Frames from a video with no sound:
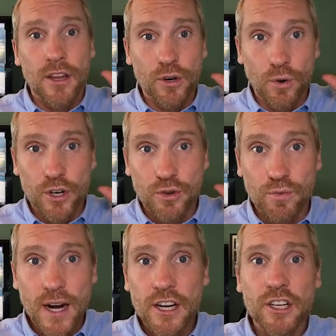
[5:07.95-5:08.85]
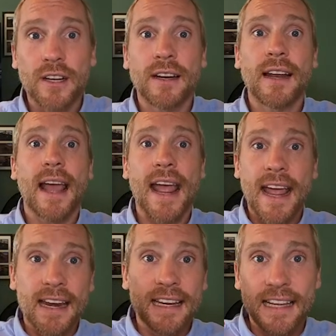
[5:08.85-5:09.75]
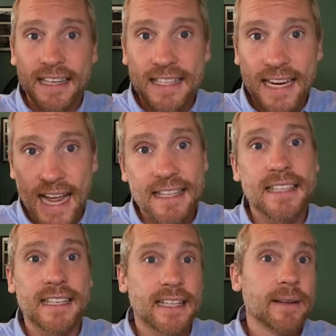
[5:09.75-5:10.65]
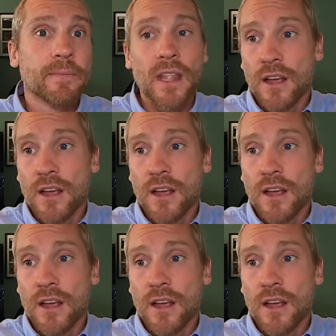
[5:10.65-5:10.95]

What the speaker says: your duration and intensity.